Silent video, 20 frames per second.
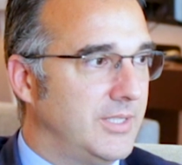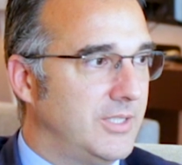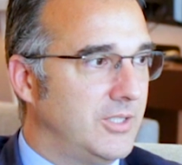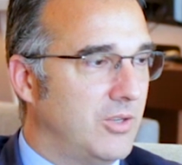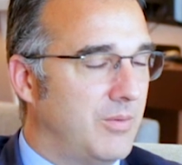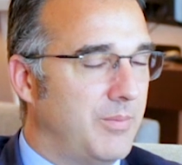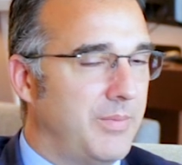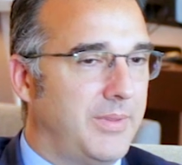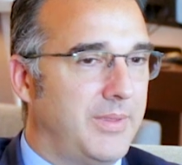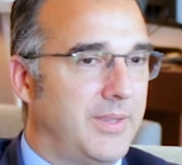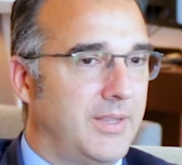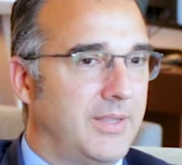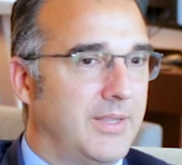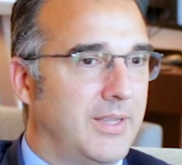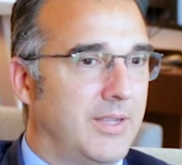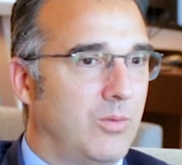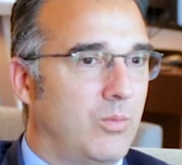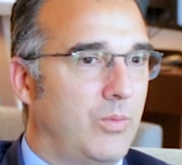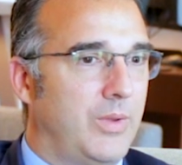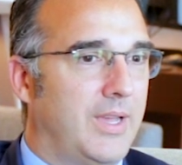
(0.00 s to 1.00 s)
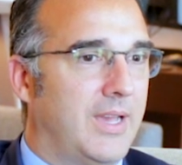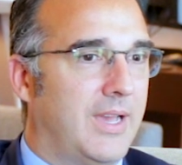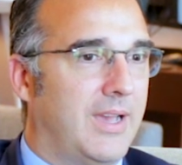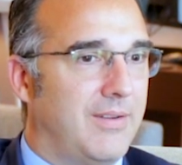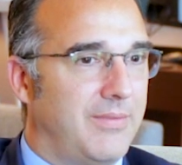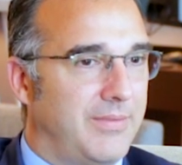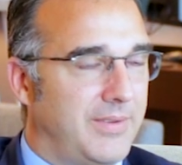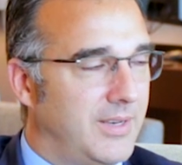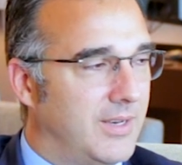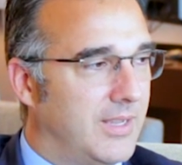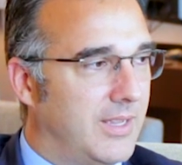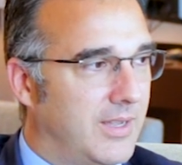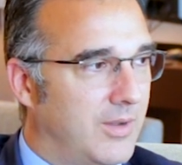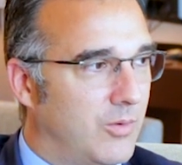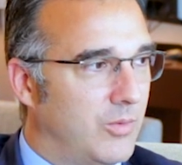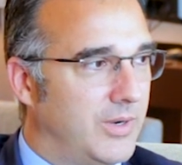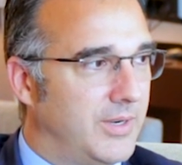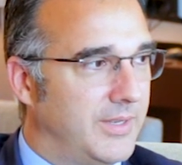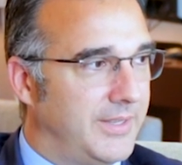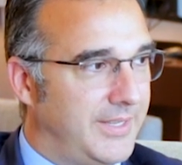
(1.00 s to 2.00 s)
is something that we have in
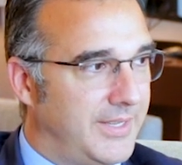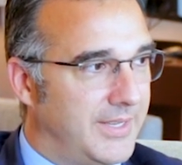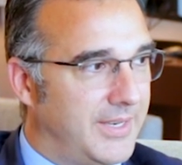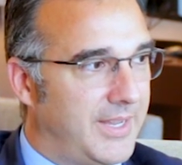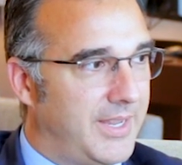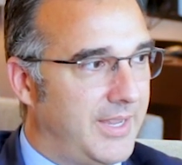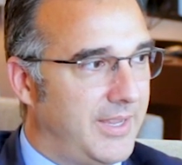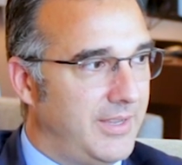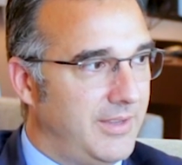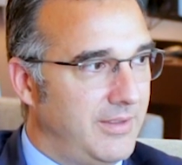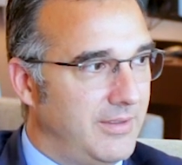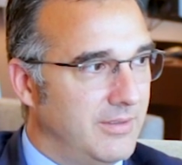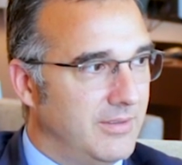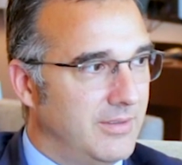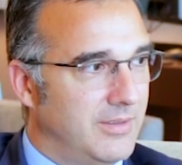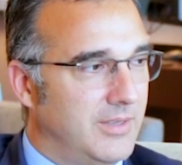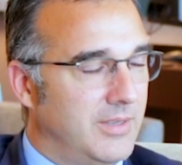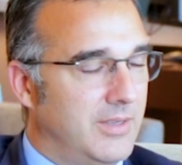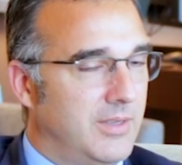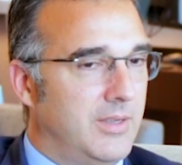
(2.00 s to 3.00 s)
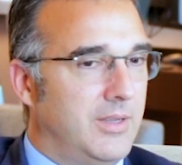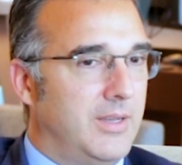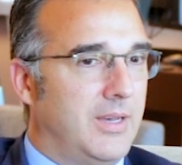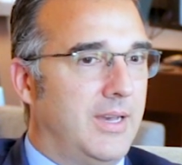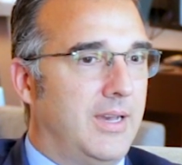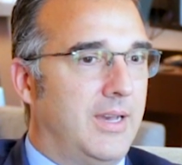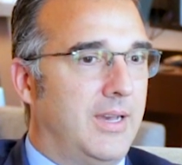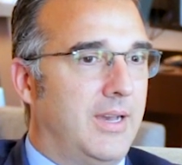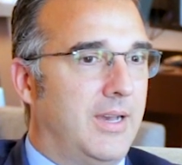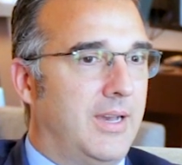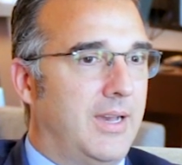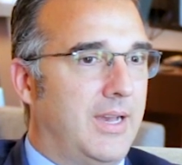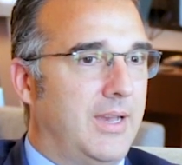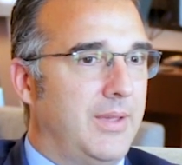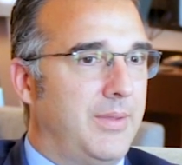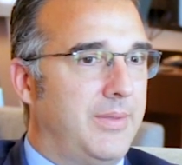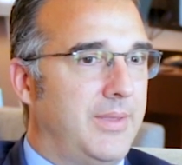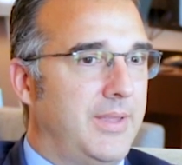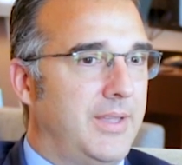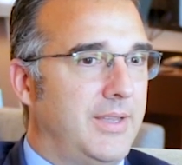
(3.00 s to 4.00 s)
our DNA,
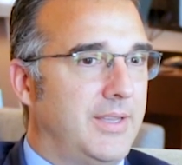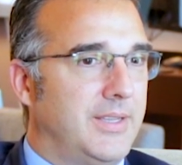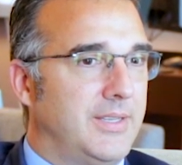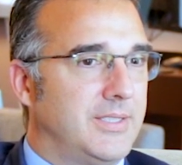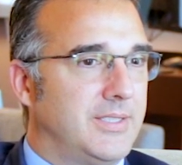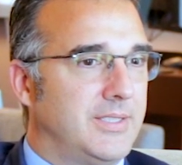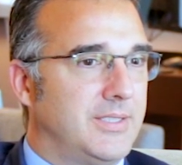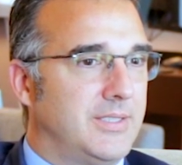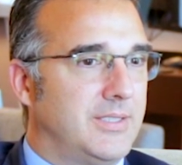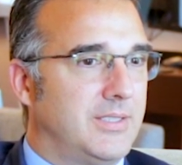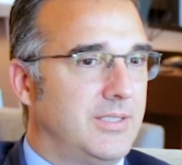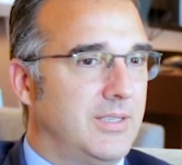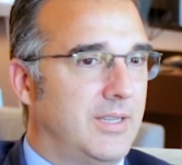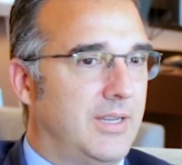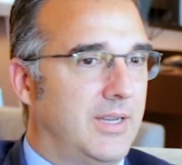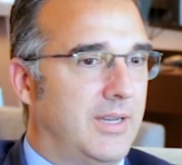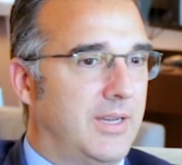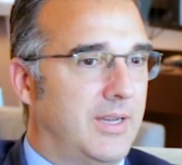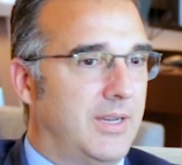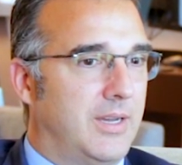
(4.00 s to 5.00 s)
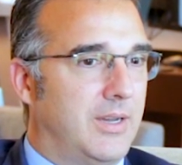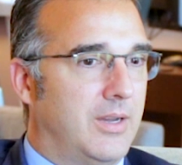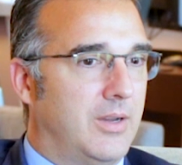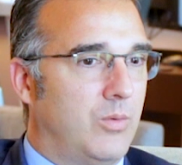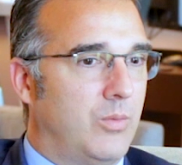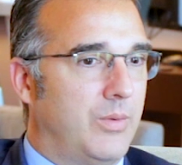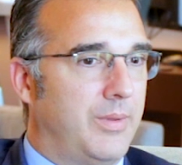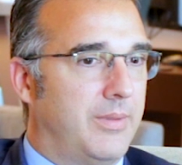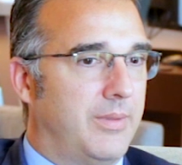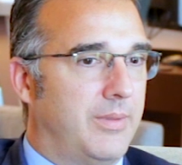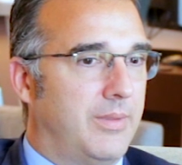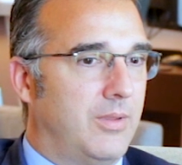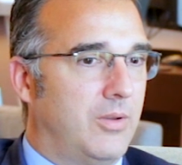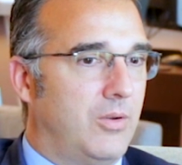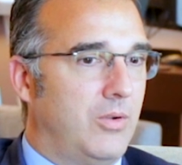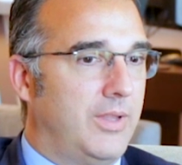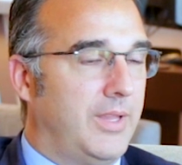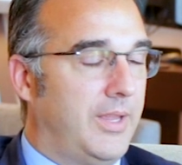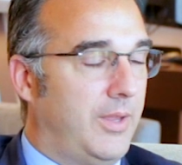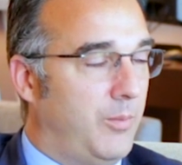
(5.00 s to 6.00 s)
I think is, with
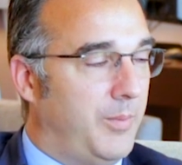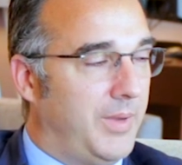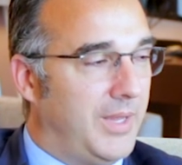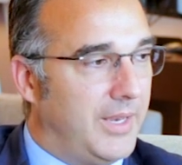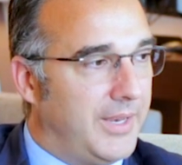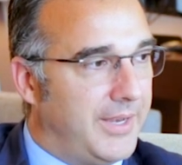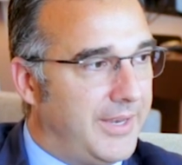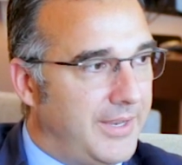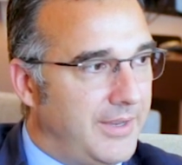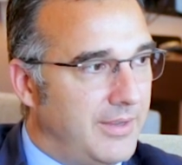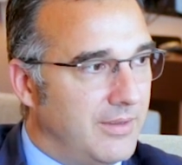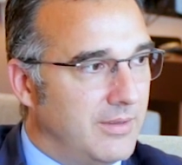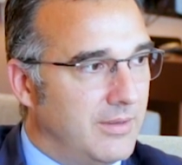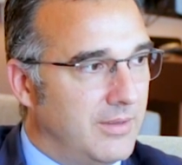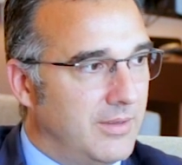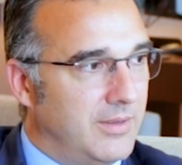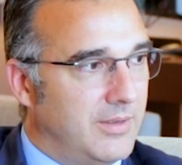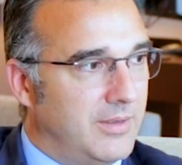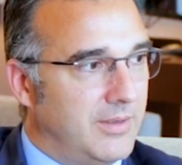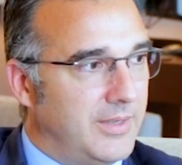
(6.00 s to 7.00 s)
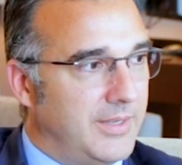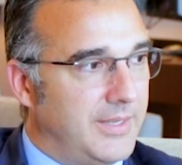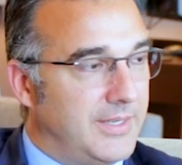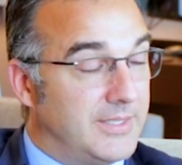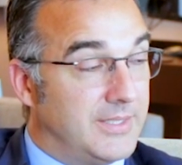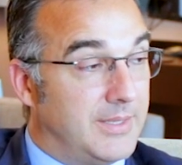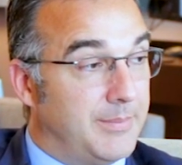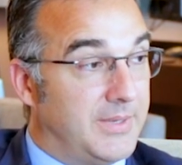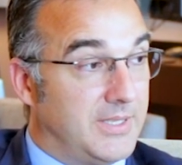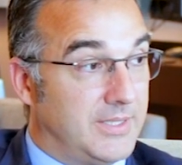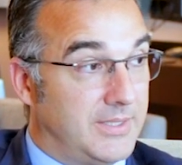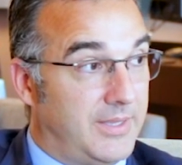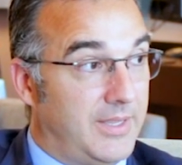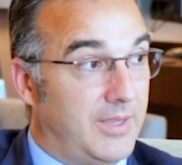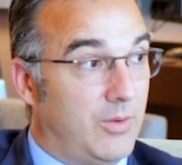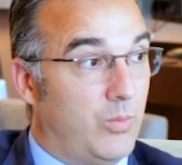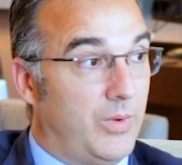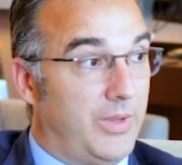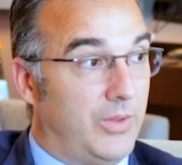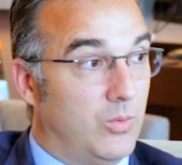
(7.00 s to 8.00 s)
all the humility, is the best
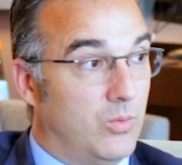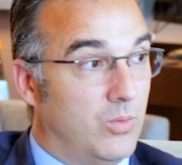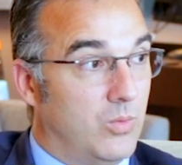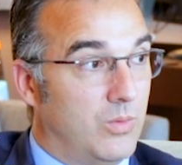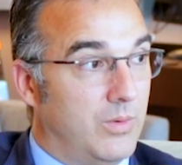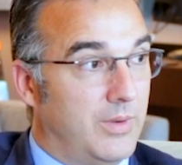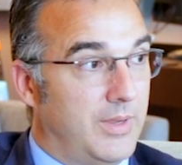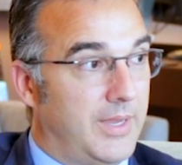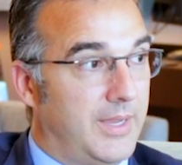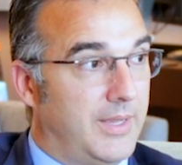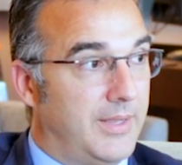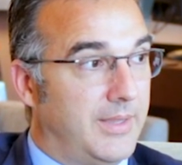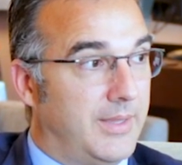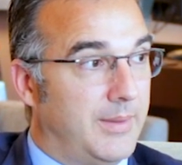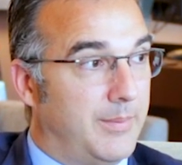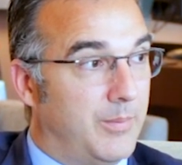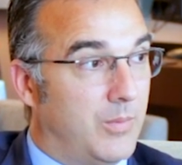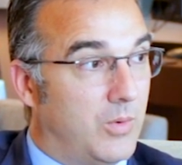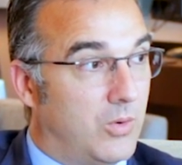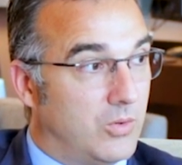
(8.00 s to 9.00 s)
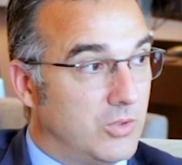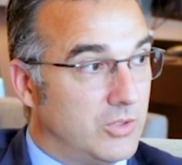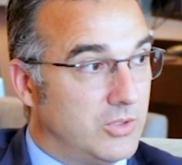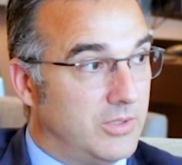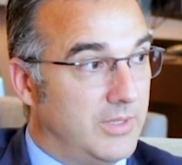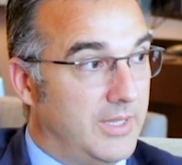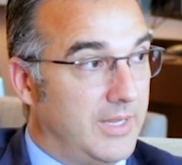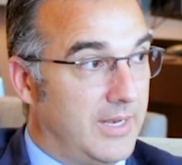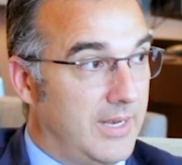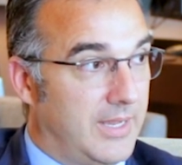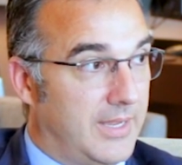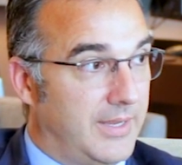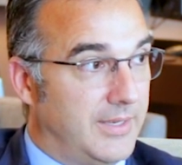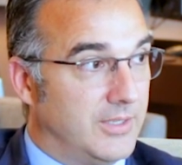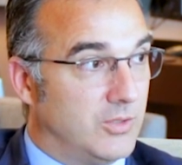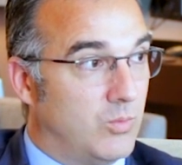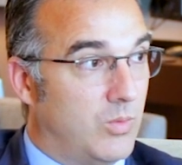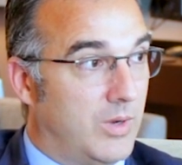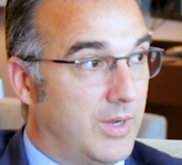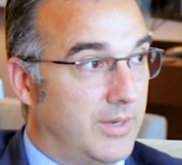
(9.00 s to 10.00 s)
thing we do and the most the
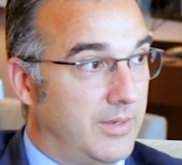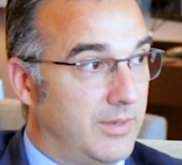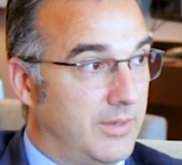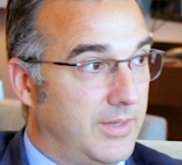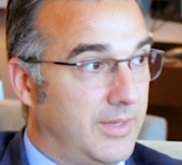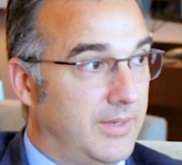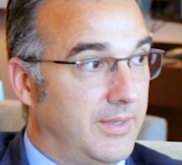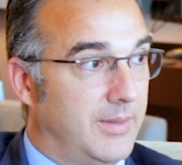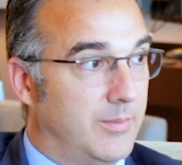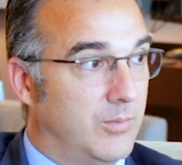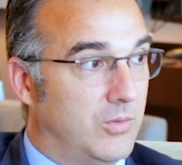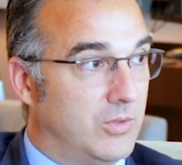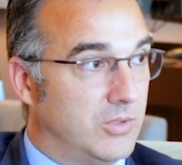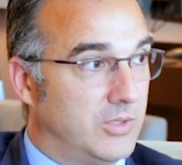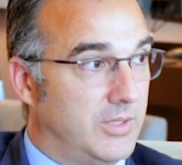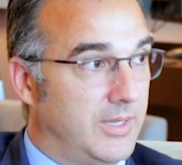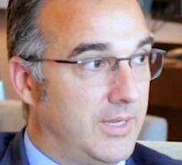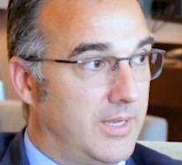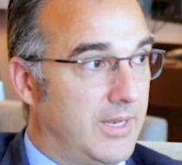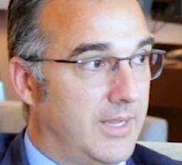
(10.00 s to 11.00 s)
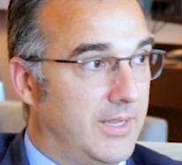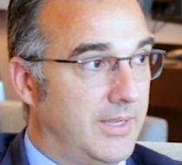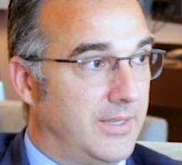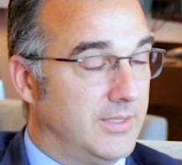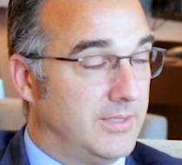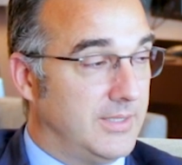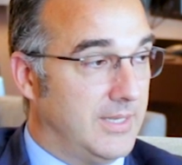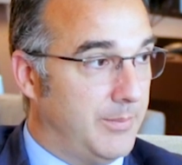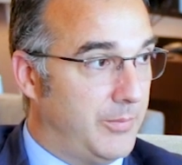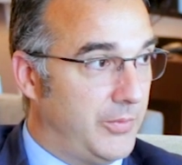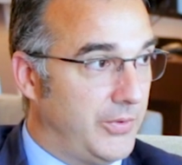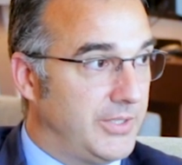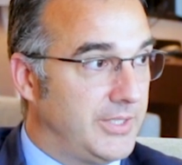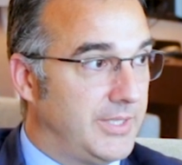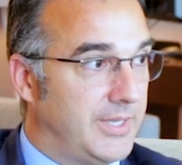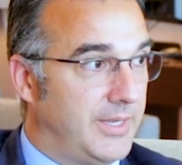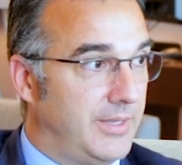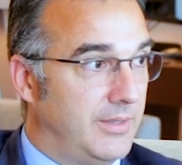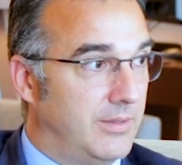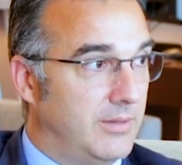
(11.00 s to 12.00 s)
clients want and the most the clients
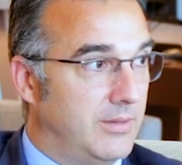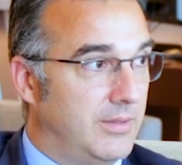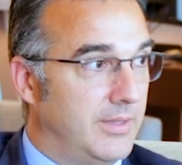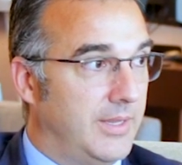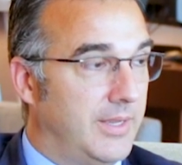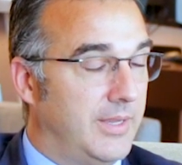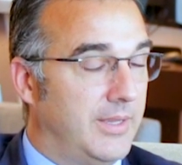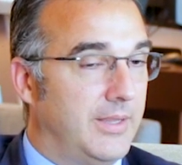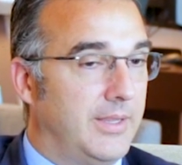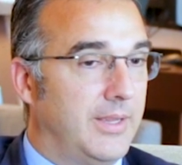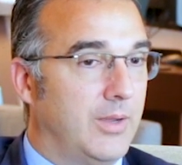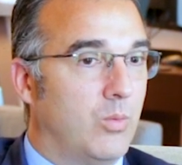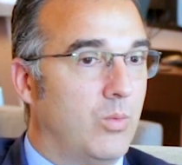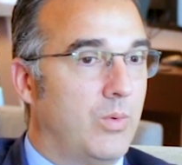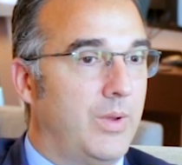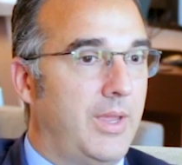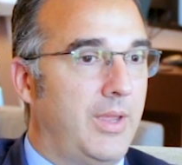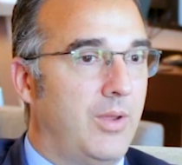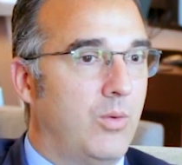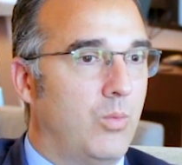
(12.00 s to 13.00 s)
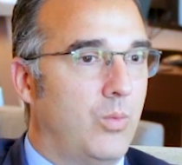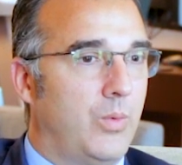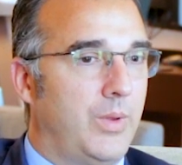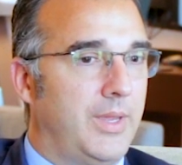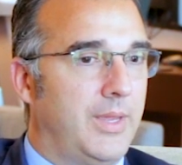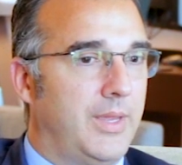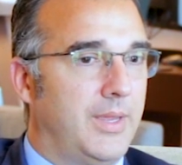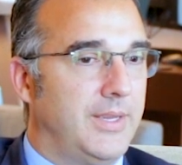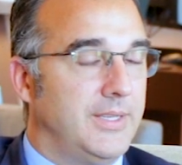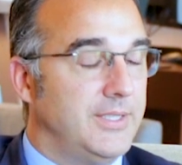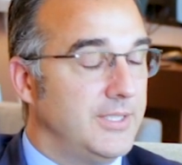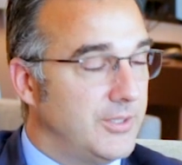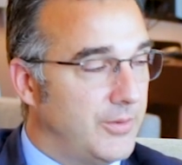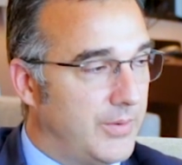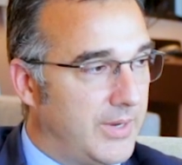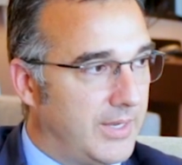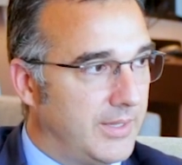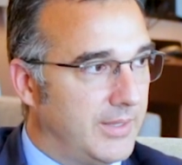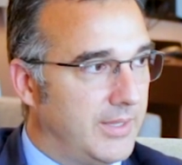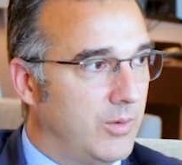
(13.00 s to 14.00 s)
appreciate. The way we
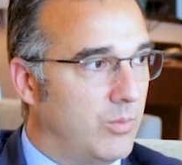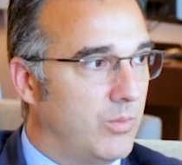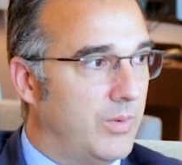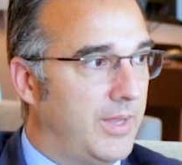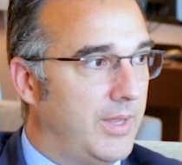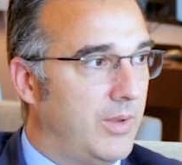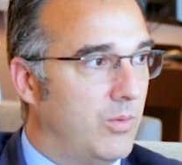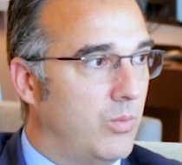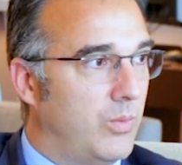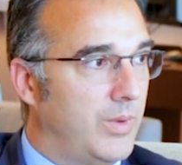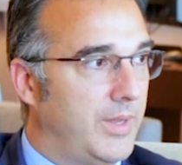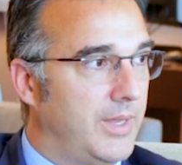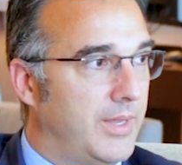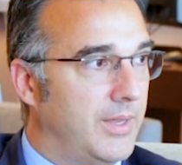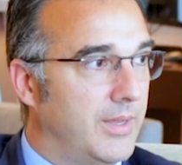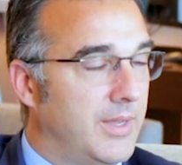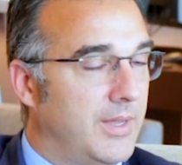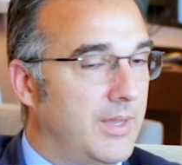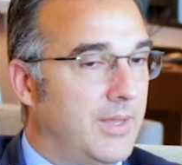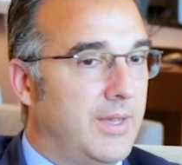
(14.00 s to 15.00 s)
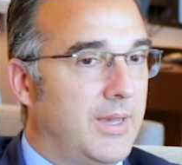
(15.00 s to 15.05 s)
interact, the way we